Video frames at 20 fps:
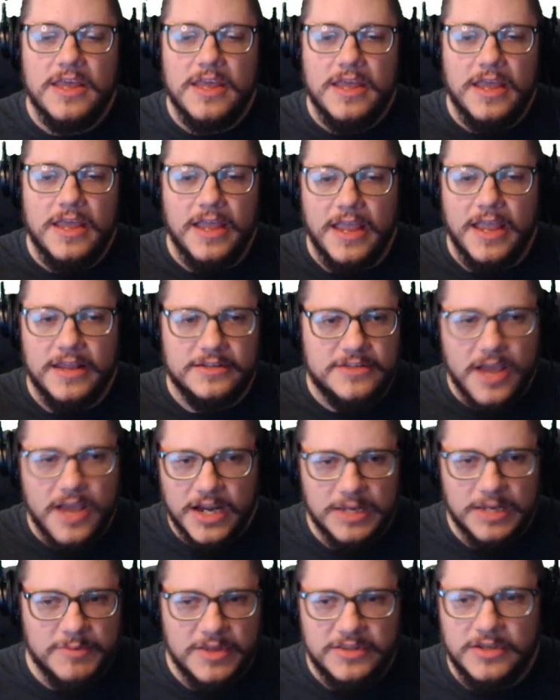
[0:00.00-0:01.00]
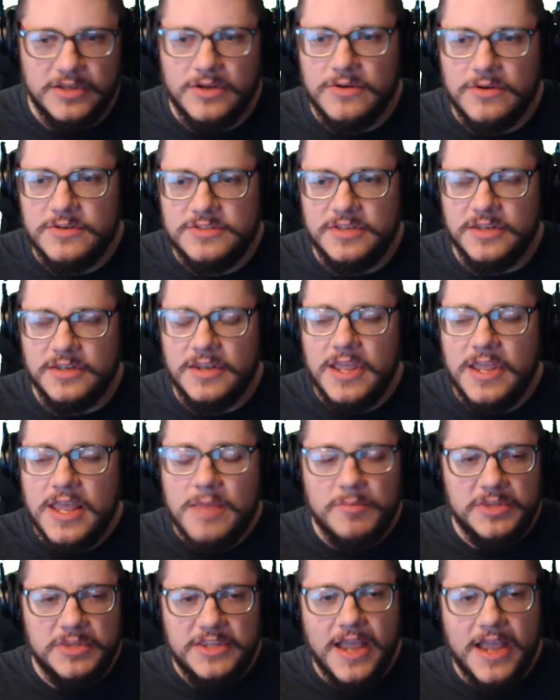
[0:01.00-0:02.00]
and document those,
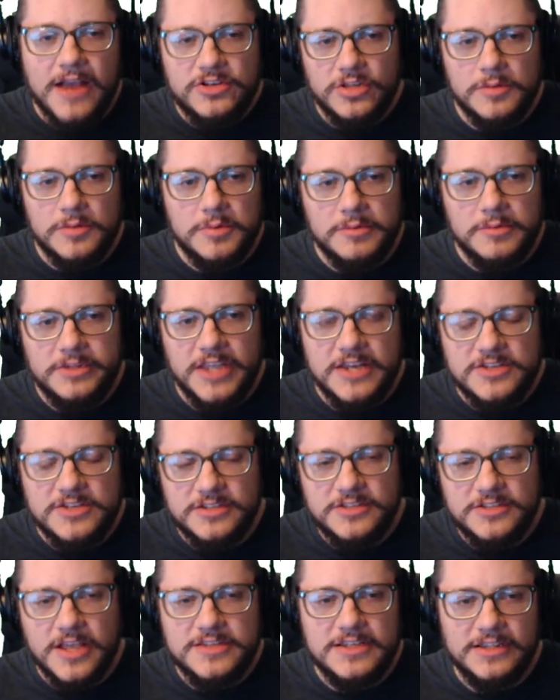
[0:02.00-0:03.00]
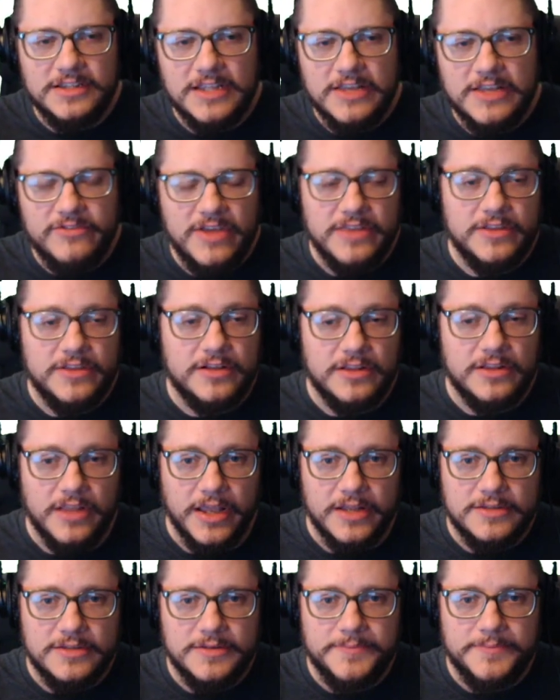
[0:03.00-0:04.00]
but the actual implementation doesn't live in the
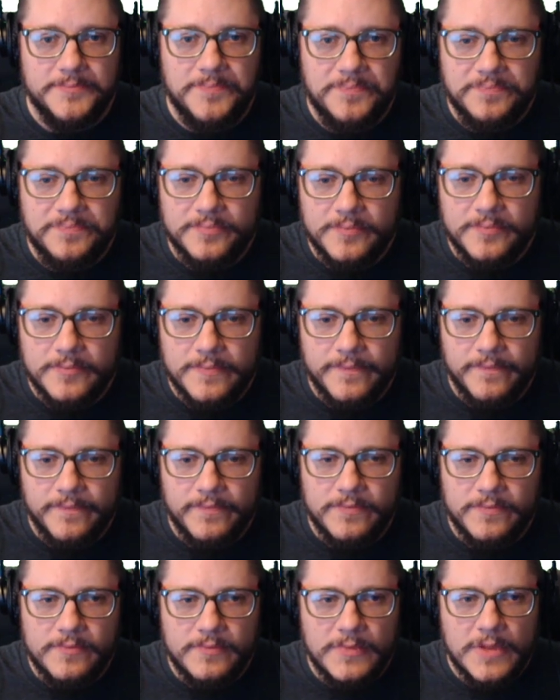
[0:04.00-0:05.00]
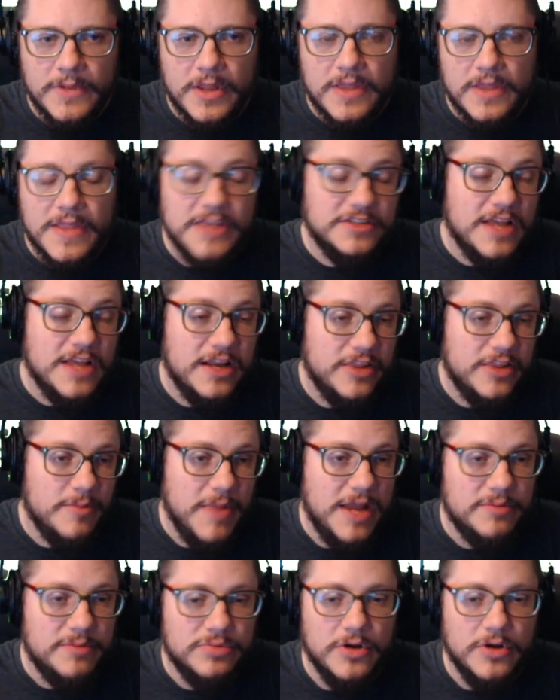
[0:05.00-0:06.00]
client. That's kind of the
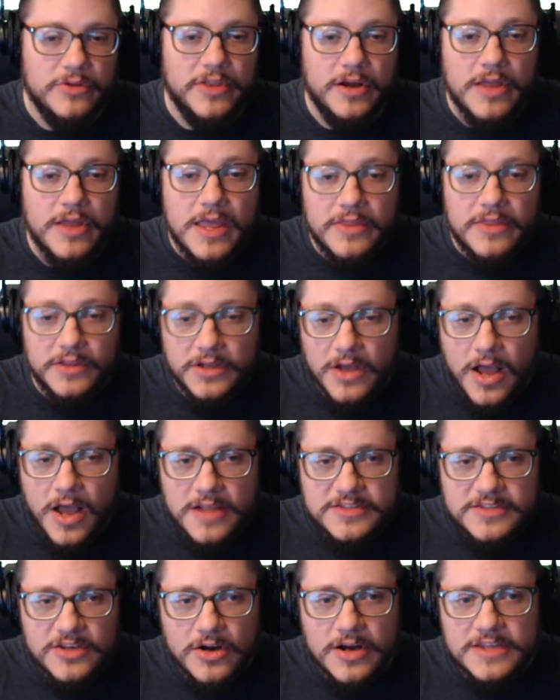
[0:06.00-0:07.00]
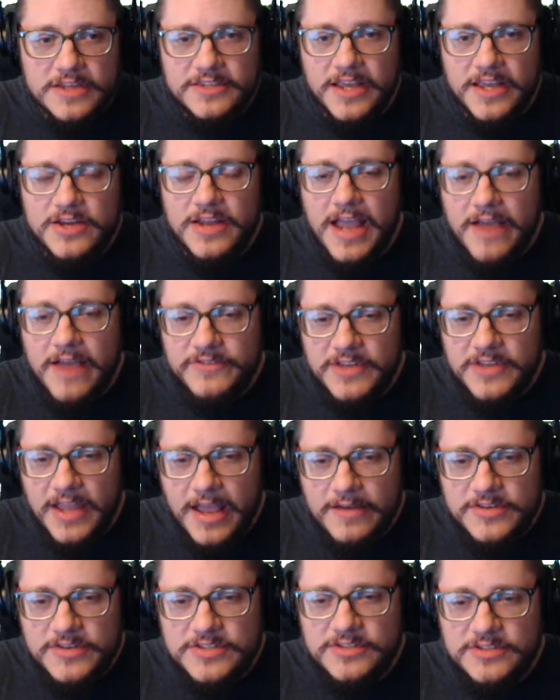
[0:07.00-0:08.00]
main pro there. The cons is that you have to
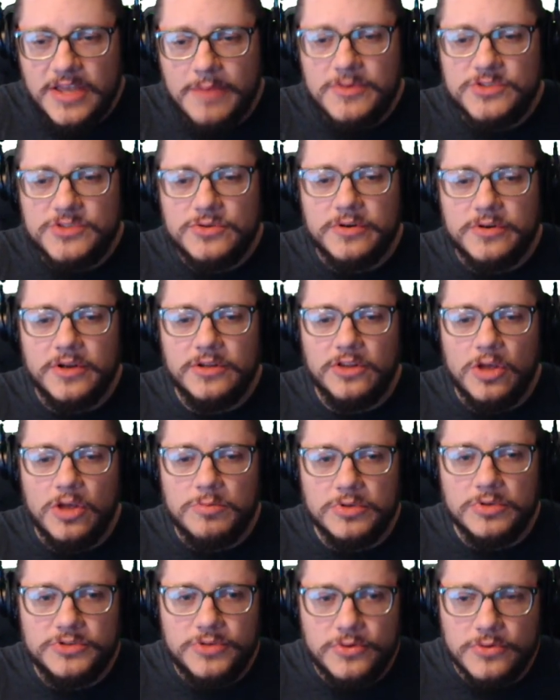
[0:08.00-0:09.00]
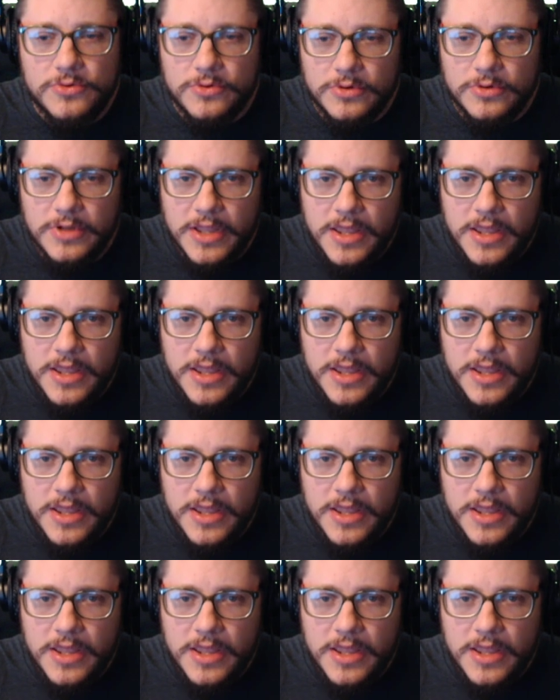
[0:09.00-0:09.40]
have some sort of global tool